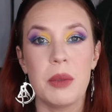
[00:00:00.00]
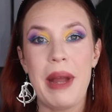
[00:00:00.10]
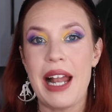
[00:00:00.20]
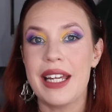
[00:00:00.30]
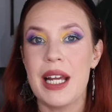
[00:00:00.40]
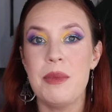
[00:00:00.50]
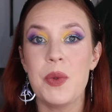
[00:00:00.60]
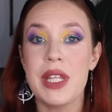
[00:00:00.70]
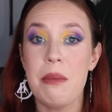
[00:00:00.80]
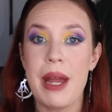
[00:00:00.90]
The palette comes
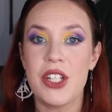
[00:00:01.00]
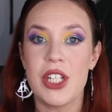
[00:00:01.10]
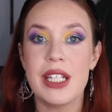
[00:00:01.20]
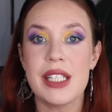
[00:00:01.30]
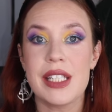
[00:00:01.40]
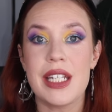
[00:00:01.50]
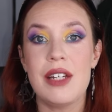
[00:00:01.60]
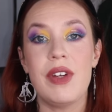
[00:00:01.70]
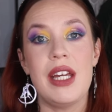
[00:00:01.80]
with a matching sleeve.